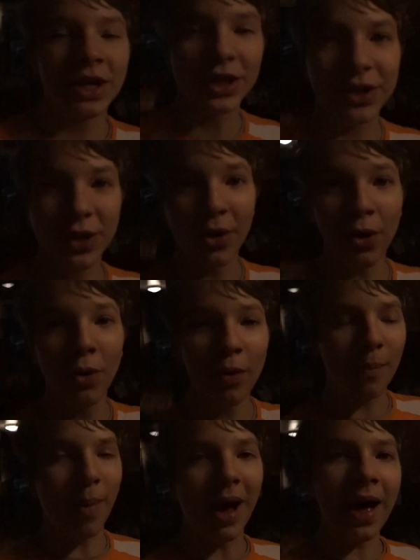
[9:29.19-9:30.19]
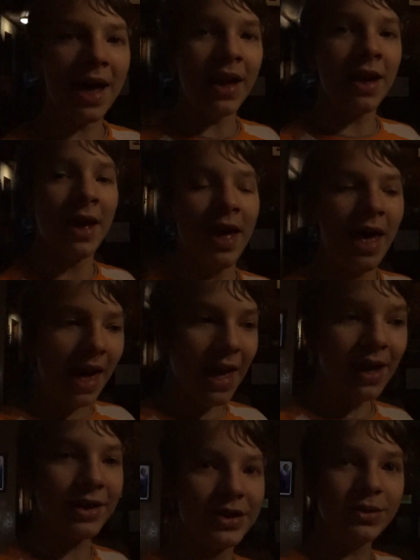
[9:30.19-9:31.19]
So my
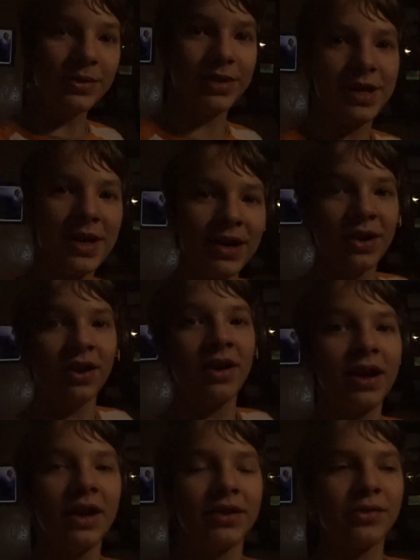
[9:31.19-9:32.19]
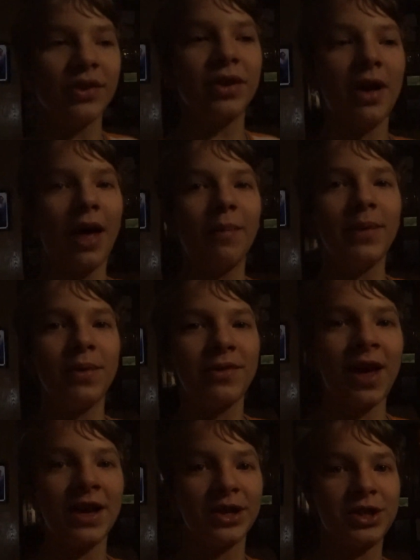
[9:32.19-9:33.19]
aunt who is here is going to help me with
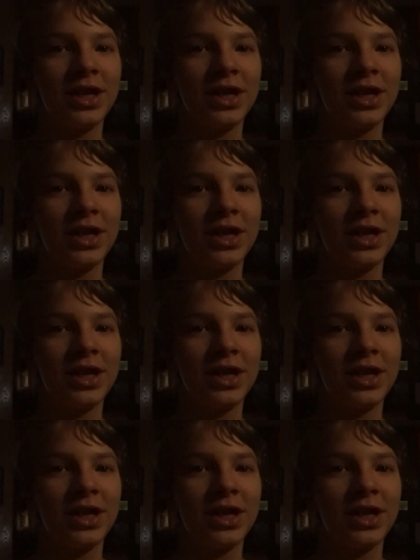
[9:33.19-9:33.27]
that.